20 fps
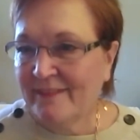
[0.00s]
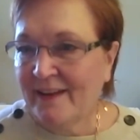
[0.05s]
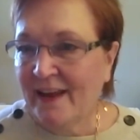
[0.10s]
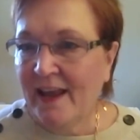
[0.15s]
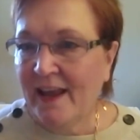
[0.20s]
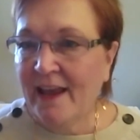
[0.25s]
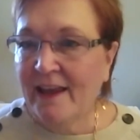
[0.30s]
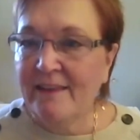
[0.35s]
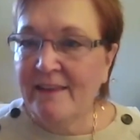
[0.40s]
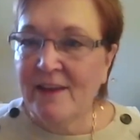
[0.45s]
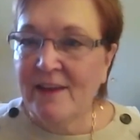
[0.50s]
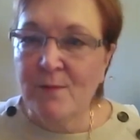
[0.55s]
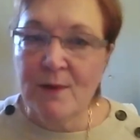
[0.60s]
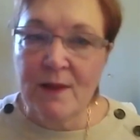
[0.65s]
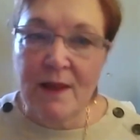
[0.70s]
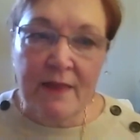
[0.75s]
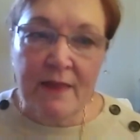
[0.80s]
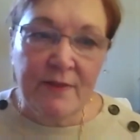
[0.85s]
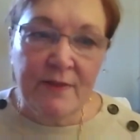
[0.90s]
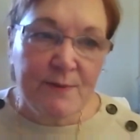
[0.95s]
And there
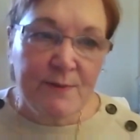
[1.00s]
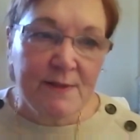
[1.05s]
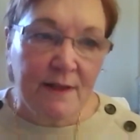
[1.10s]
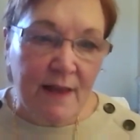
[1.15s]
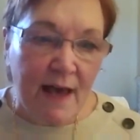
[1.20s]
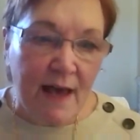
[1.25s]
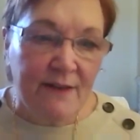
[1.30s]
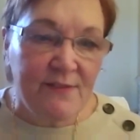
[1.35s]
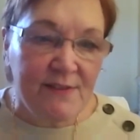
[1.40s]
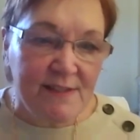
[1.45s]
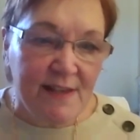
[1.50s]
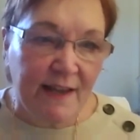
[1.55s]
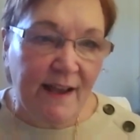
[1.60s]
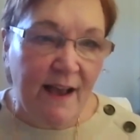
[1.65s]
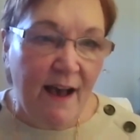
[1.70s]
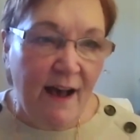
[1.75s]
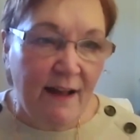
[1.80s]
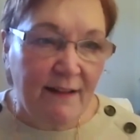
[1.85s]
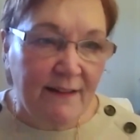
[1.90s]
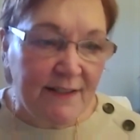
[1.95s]
was a lot of
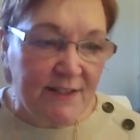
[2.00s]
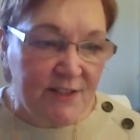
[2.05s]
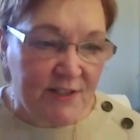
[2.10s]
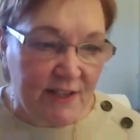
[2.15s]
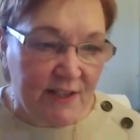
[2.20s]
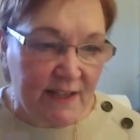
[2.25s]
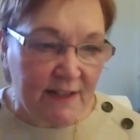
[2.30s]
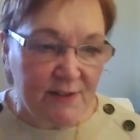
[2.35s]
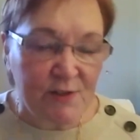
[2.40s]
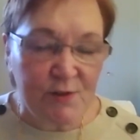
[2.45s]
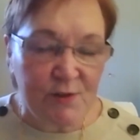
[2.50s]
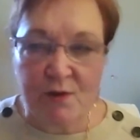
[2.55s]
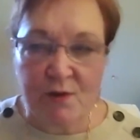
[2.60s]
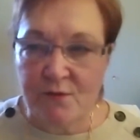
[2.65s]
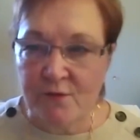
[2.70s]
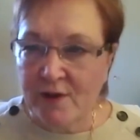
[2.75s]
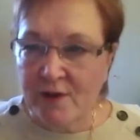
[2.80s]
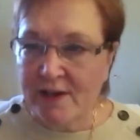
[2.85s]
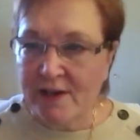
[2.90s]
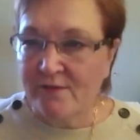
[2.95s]
psychology to sort
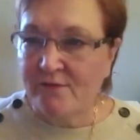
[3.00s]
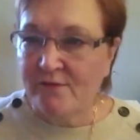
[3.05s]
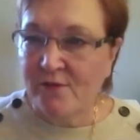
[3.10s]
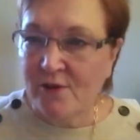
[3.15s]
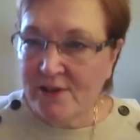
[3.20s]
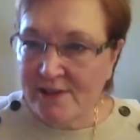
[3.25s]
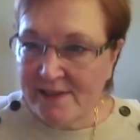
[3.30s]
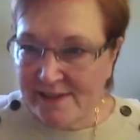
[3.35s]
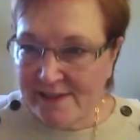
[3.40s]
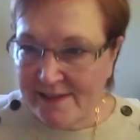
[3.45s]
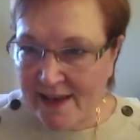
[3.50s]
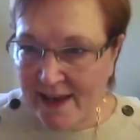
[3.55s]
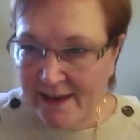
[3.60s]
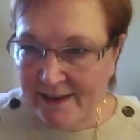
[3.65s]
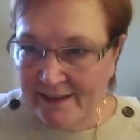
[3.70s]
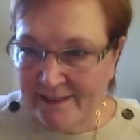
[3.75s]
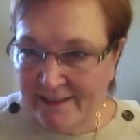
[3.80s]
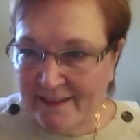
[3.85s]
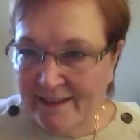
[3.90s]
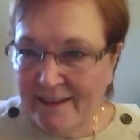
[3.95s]
of reinforce that.
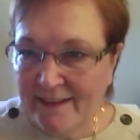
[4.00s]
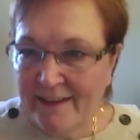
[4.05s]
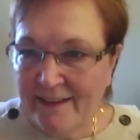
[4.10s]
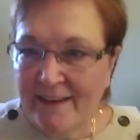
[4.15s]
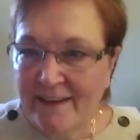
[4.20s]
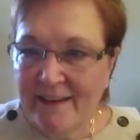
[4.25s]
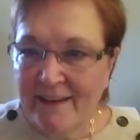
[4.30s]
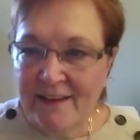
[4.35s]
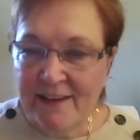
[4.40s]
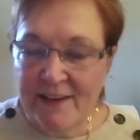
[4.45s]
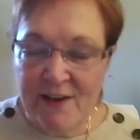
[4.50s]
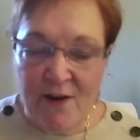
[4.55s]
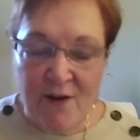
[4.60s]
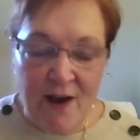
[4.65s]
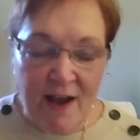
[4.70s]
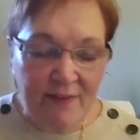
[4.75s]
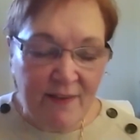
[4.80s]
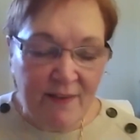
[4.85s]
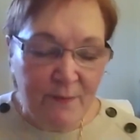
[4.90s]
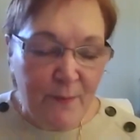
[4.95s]
You know,
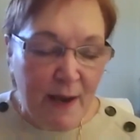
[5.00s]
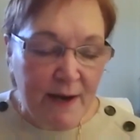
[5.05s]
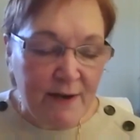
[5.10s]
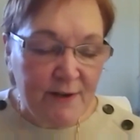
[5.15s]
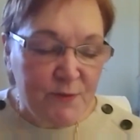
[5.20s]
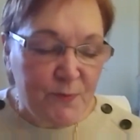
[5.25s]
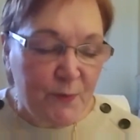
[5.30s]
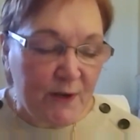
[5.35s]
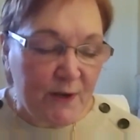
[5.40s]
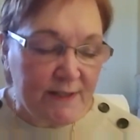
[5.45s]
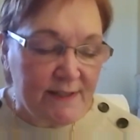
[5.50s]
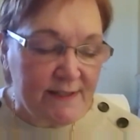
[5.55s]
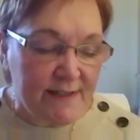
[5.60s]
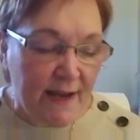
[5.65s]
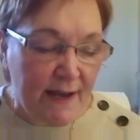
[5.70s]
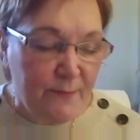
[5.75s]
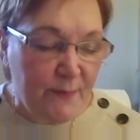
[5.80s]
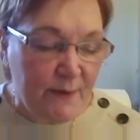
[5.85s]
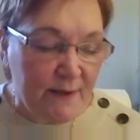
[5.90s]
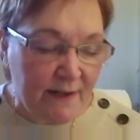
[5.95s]
on the Myers-Briggs
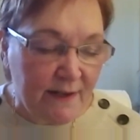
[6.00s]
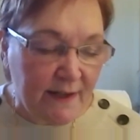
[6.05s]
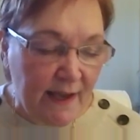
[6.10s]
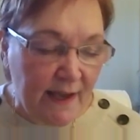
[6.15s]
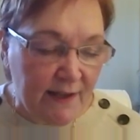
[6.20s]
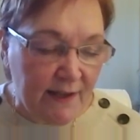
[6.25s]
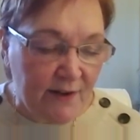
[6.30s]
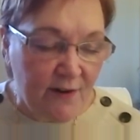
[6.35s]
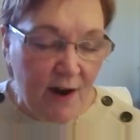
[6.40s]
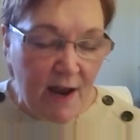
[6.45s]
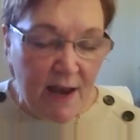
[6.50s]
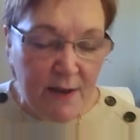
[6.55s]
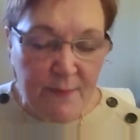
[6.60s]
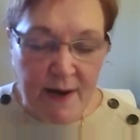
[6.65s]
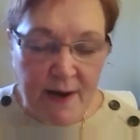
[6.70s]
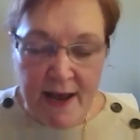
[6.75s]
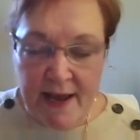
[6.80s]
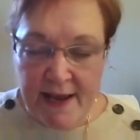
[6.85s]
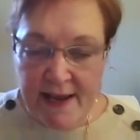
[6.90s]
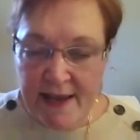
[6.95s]
type indicator, I'm
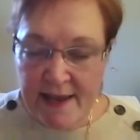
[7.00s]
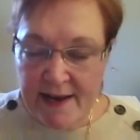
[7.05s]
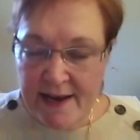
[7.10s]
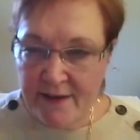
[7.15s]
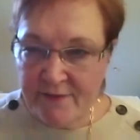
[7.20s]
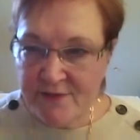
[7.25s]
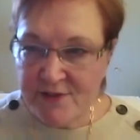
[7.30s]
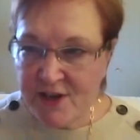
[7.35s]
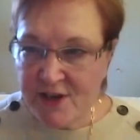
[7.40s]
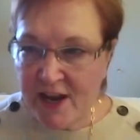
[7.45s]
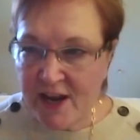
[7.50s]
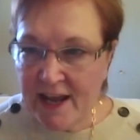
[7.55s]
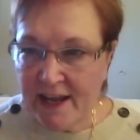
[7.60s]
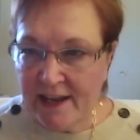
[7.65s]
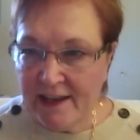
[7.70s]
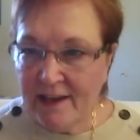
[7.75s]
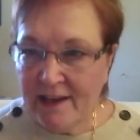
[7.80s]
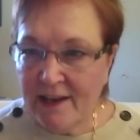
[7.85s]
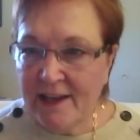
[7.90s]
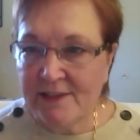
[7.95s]
an
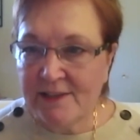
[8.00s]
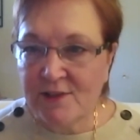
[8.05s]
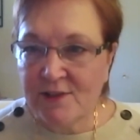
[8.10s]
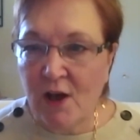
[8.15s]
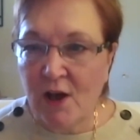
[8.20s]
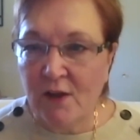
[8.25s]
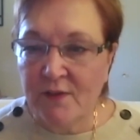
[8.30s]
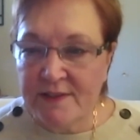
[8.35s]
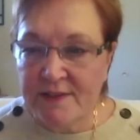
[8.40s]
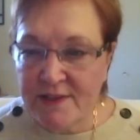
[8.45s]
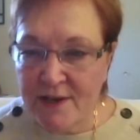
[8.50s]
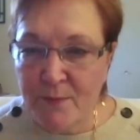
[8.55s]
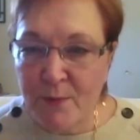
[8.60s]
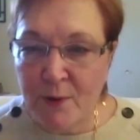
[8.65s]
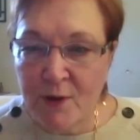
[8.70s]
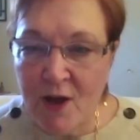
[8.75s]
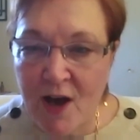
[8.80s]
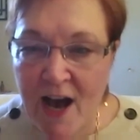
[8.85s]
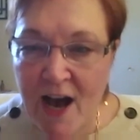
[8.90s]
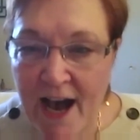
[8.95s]
INFJ. It's called the
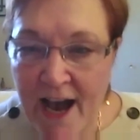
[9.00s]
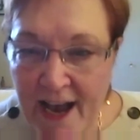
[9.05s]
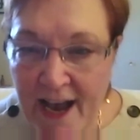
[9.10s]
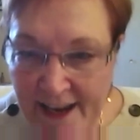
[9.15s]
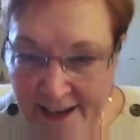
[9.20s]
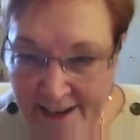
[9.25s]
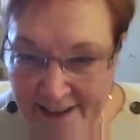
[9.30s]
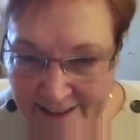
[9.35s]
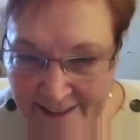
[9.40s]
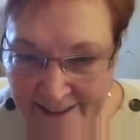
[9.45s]
double I,